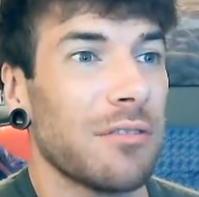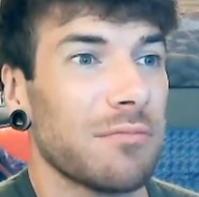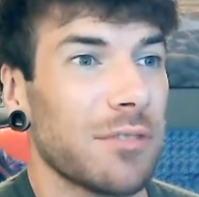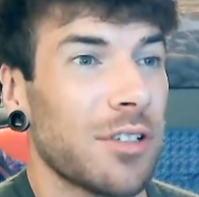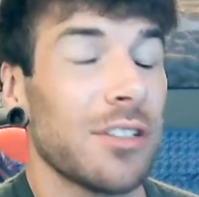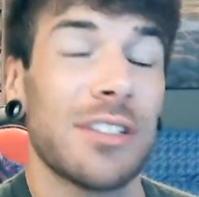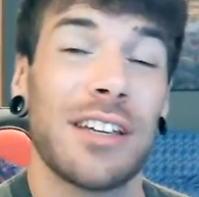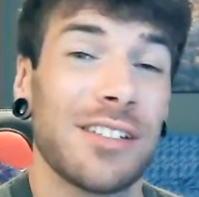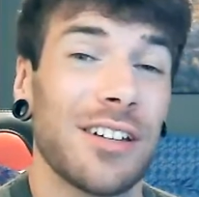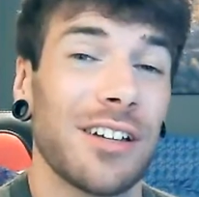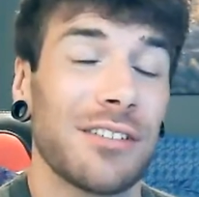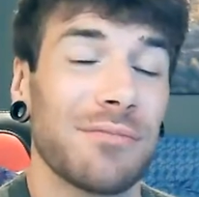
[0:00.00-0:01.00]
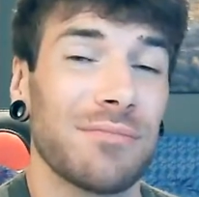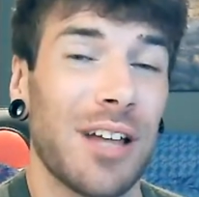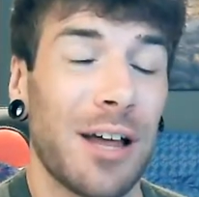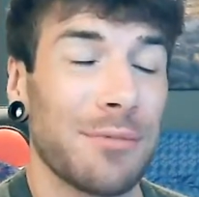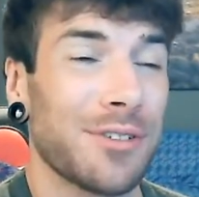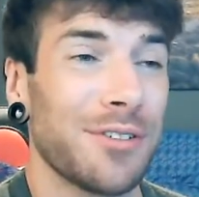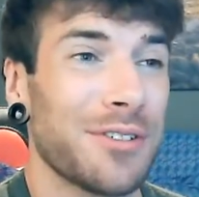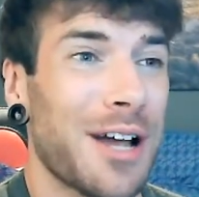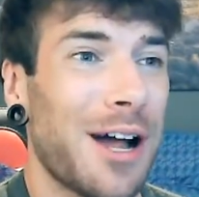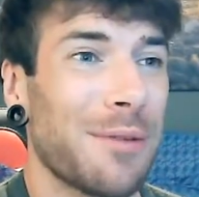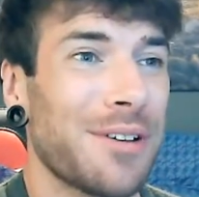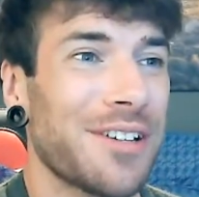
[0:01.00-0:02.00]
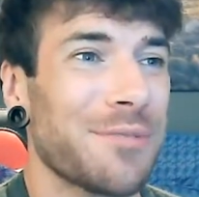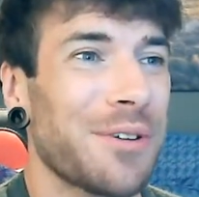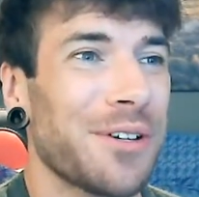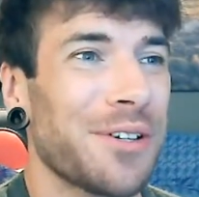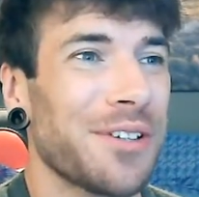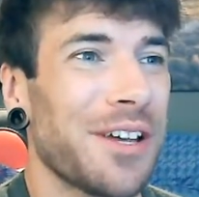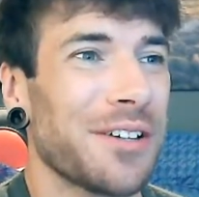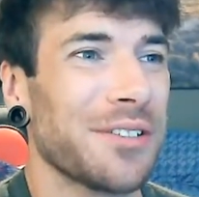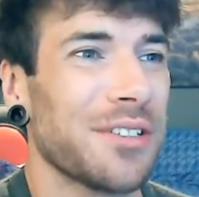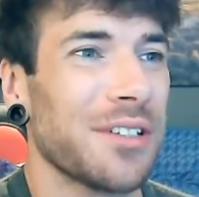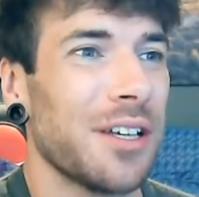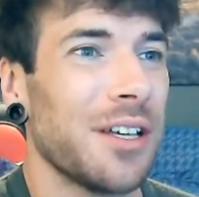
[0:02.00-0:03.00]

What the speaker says: Could taste like absolute garbage, but who knows?